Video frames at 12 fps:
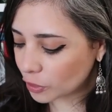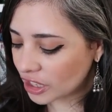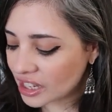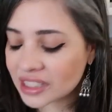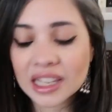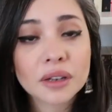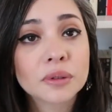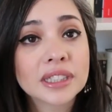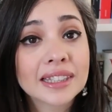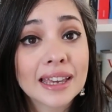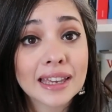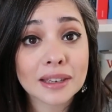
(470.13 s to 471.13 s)
But as I was
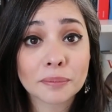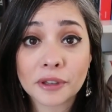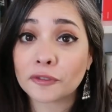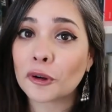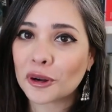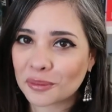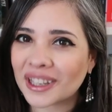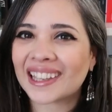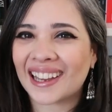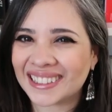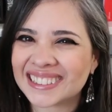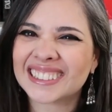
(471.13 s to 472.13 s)
saying before, my
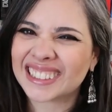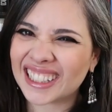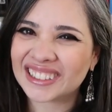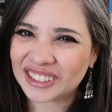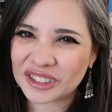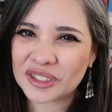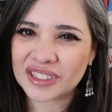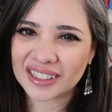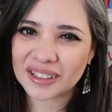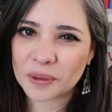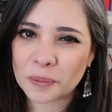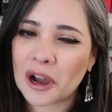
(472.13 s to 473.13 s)
cat decided to use the
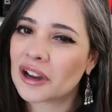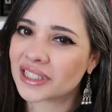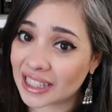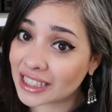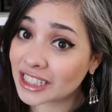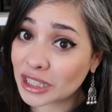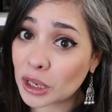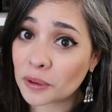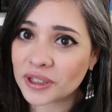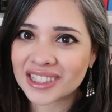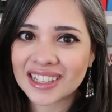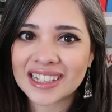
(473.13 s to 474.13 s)
litter box like she
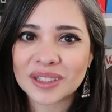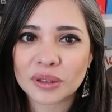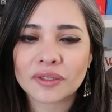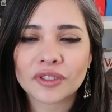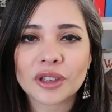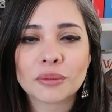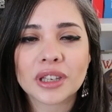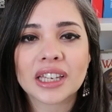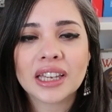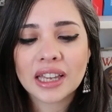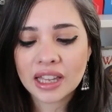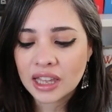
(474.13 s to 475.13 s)
always does when I'm
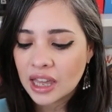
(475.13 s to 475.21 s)
filming.